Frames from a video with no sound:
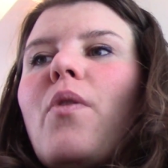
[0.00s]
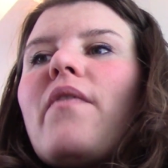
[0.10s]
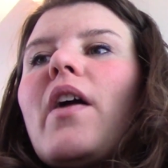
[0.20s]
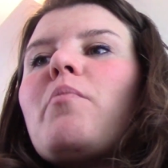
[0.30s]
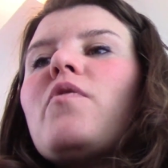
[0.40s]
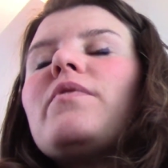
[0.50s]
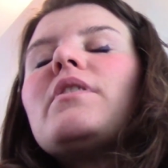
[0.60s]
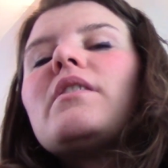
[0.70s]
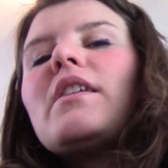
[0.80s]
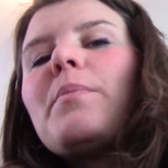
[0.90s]
if I move
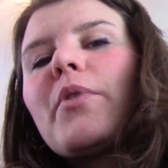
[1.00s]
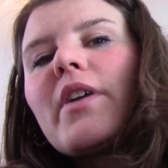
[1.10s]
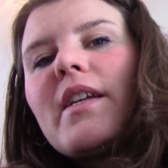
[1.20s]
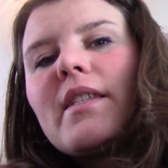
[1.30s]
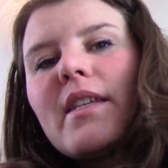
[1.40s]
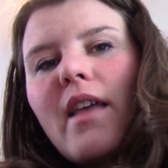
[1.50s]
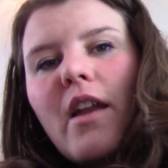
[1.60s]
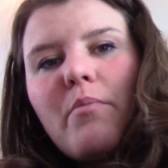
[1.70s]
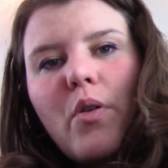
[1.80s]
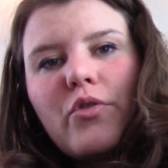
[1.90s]
deeper into
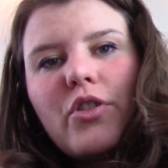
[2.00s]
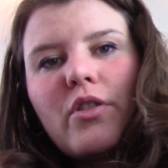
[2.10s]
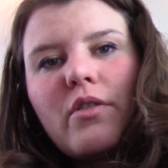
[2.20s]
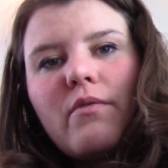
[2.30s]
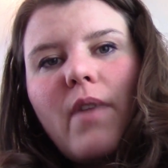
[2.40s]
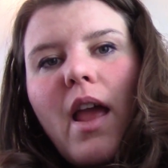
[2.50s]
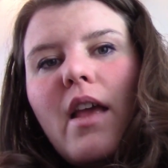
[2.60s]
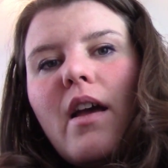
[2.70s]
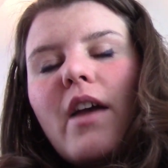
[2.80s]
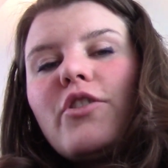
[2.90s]
that emotion,
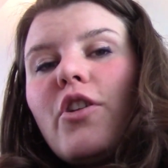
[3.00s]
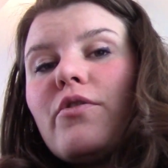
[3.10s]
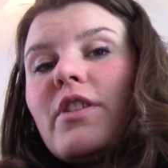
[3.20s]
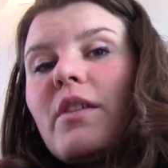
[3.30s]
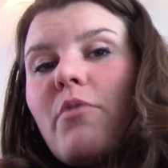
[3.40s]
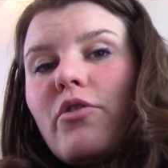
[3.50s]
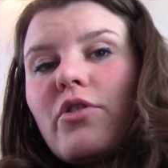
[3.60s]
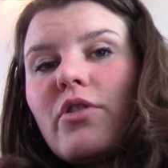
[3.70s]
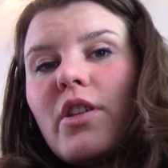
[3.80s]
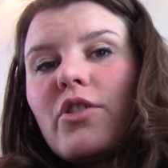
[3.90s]
right? I chose the
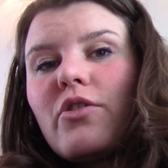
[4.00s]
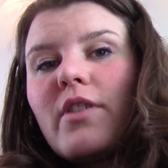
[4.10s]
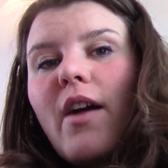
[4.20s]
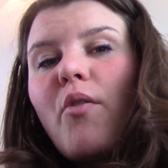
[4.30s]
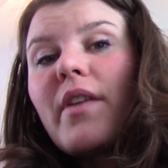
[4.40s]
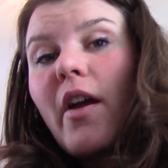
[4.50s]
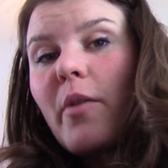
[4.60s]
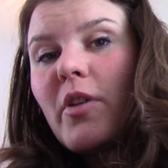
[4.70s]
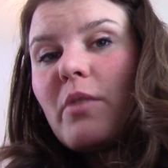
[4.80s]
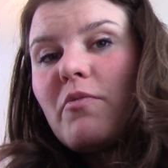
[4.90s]
emotion that stood out. Now
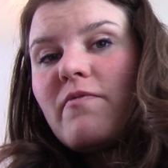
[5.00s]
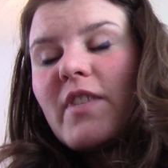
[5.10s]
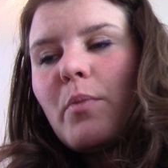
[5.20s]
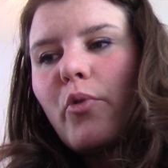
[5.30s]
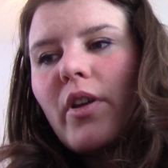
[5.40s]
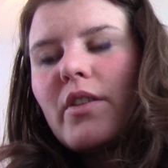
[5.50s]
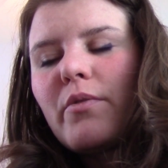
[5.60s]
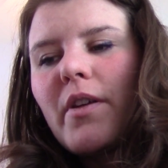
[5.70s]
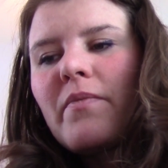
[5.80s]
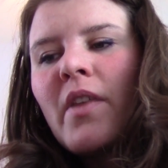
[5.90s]
I'm going to move deeper
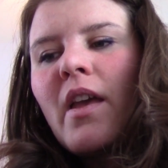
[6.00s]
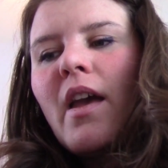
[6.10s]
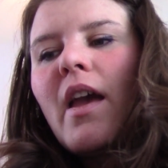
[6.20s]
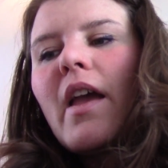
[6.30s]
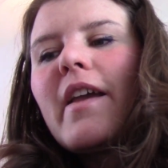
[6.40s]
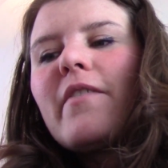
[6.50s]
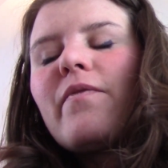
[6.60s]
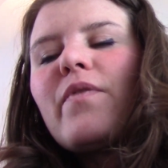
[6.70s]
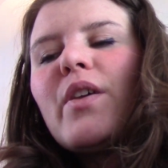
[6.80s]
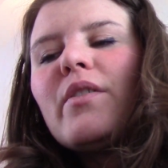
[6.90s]
into it. It
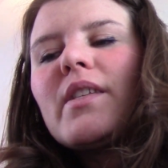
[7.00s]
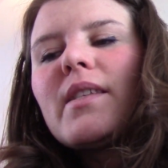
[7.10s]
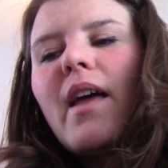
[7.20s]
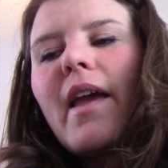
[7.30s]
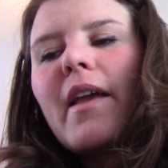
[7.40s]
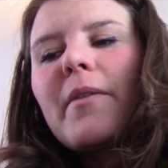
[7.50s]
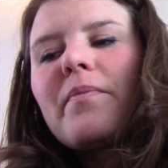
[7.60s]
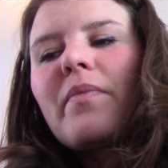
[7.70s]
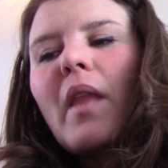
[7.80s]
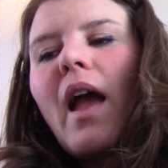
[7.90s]
feels like
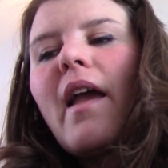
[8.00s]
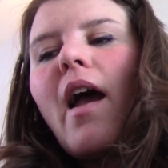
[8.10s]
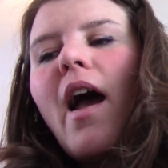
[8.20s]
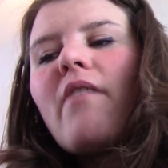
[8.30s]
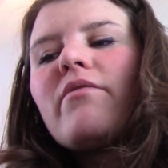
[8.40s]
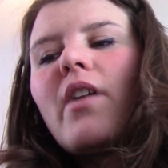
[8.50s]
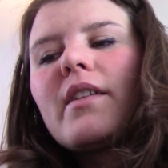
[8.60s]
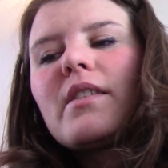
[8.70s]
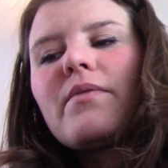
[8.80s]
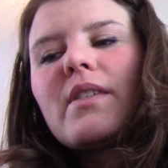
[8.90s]
I have
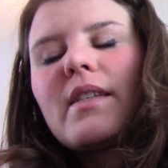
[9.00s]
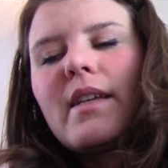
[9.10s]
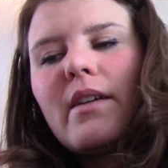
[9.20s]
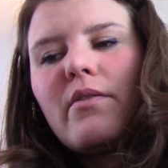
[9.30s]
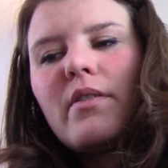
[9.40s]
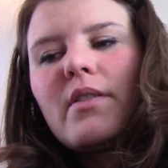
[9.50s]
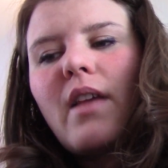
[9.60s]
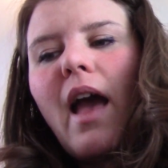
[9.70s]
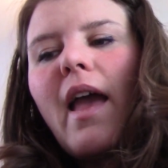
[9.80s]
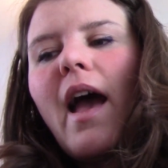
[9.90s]
lots of skills.
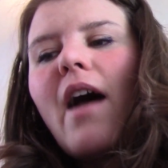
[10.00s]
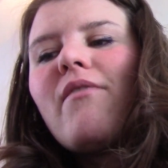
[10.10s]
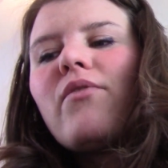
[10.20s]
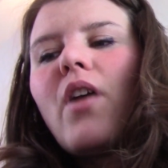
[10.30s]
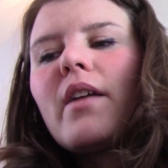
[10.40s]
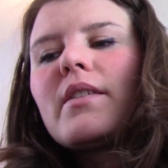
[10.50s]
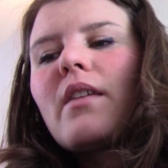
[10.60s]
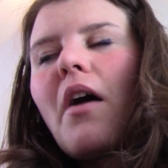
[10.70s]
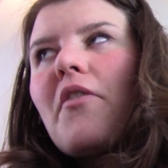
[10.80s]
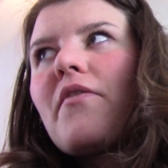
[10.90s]
I have lots
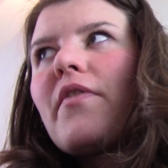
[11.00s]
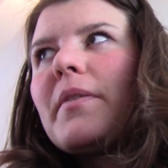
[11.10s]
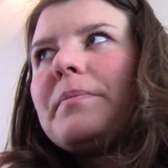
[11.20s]
of